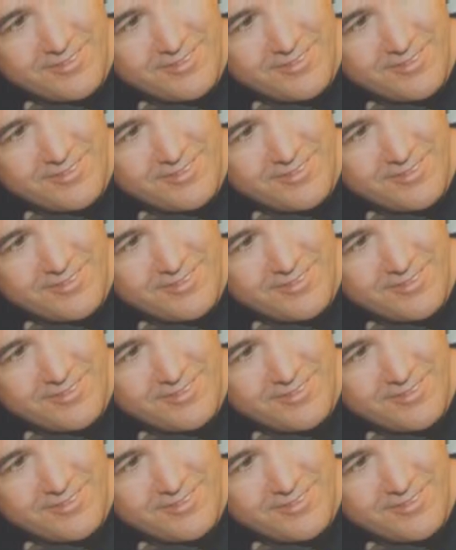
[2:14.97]

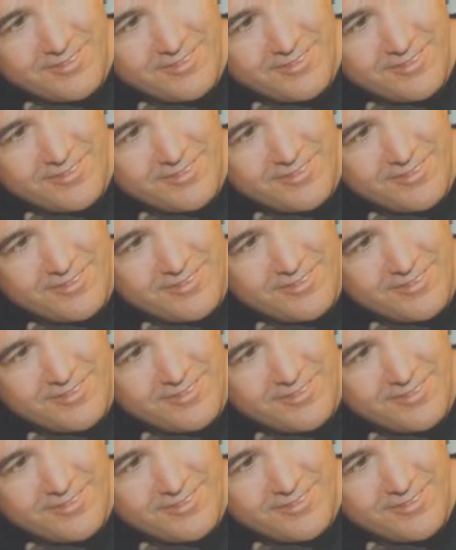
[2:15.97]

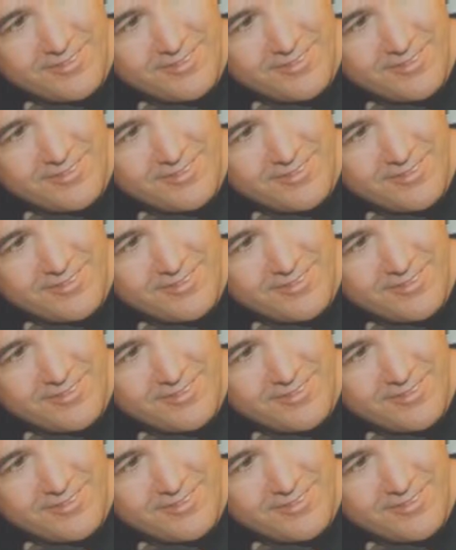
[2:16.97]

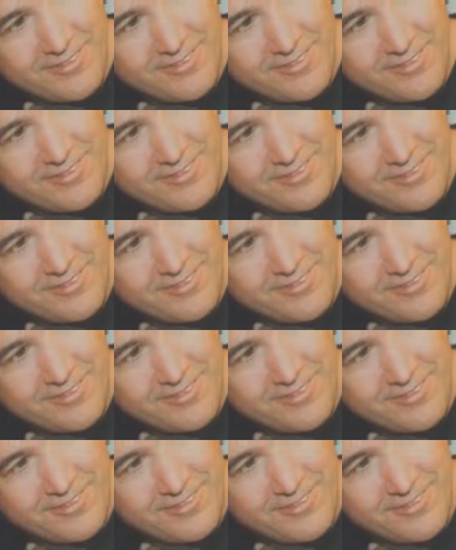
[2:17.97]
[no speech]